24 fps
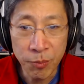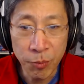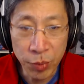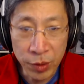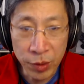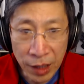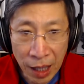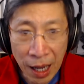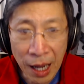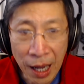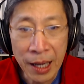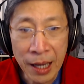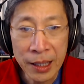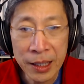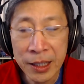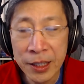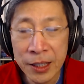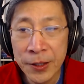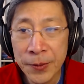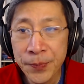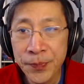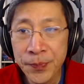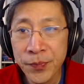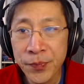block
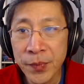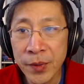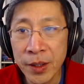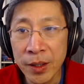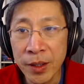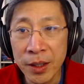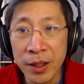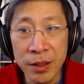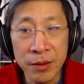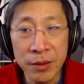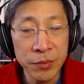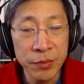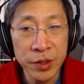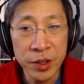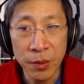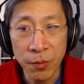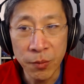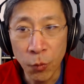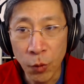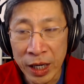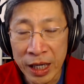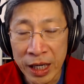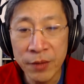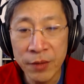some
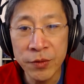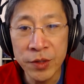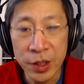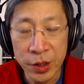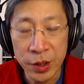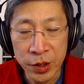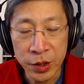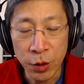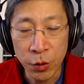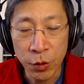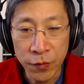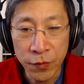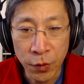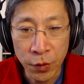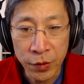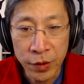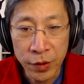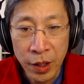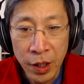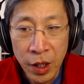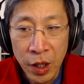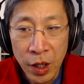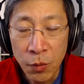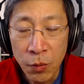waves and so forth.
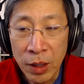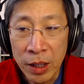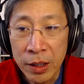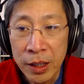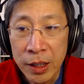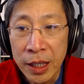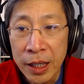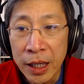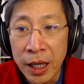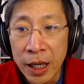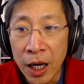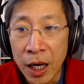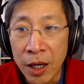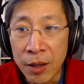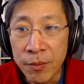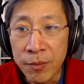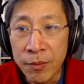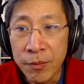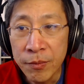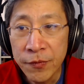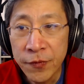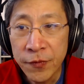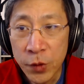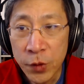Well,
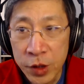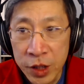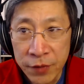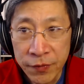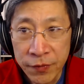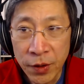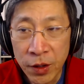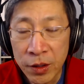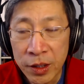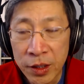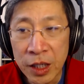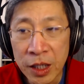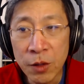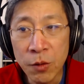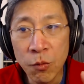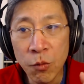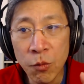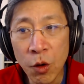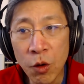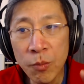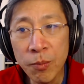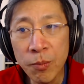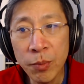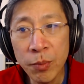first of all, it
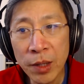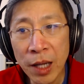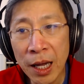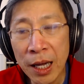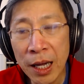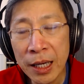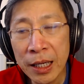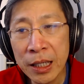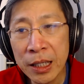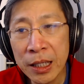won't block